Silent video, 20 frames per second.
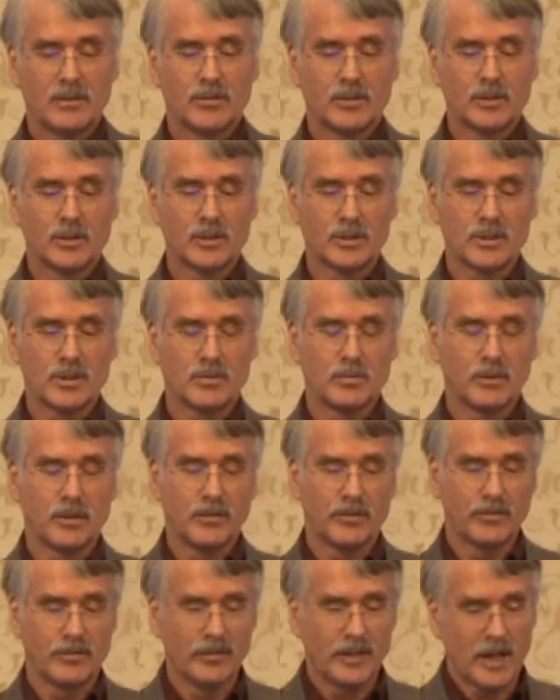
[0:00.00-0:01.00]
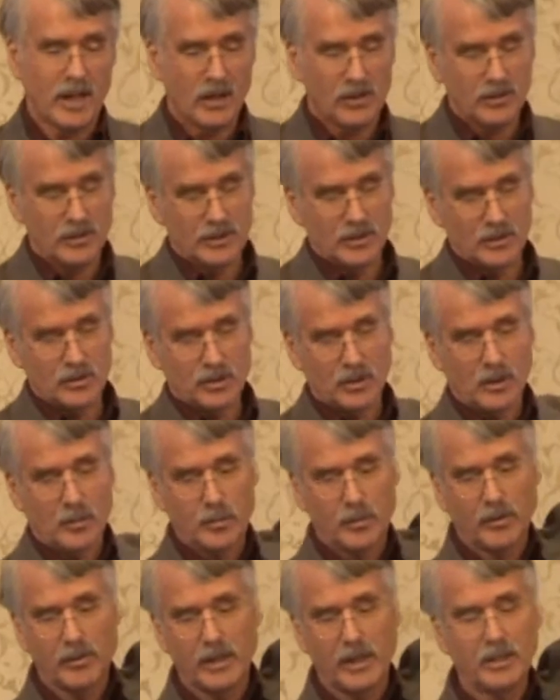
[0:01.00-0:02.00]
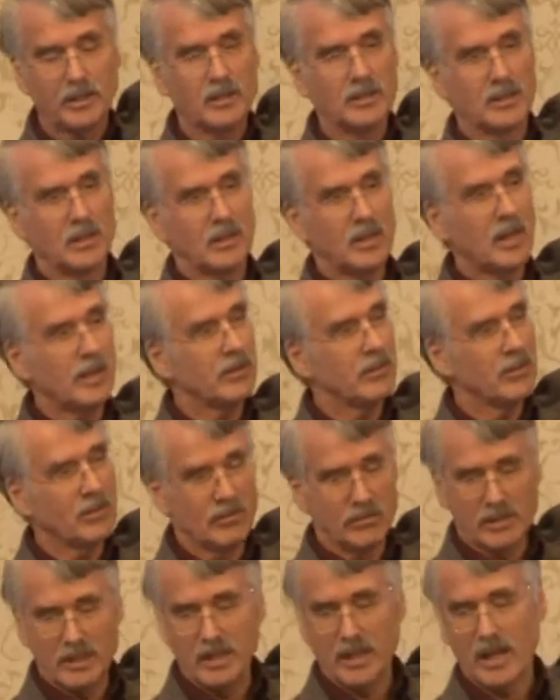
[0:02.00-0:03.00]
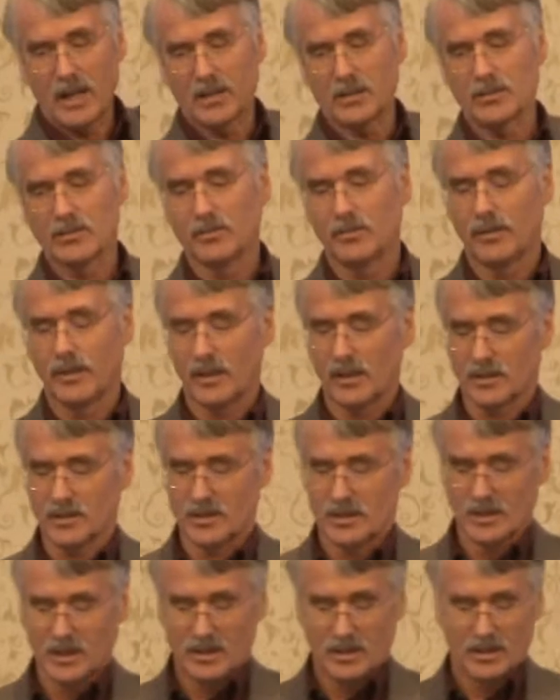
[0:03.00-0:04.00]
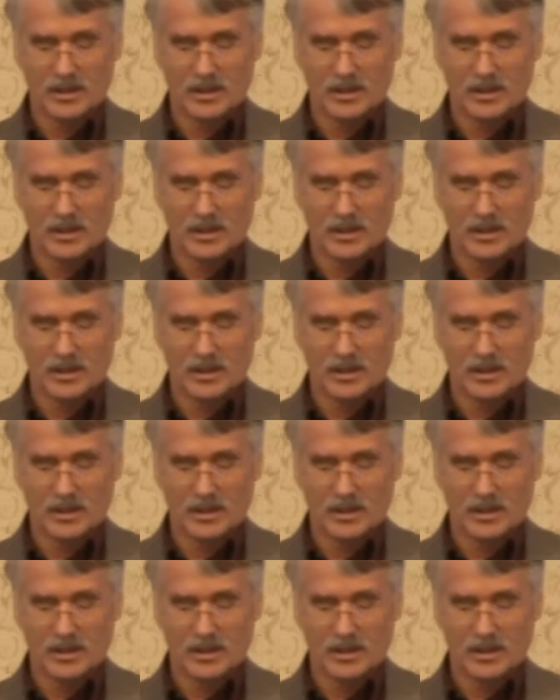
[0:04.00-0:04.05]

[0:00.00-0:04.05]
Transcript: of course, we've now incorporated a lot of the greenhouse effects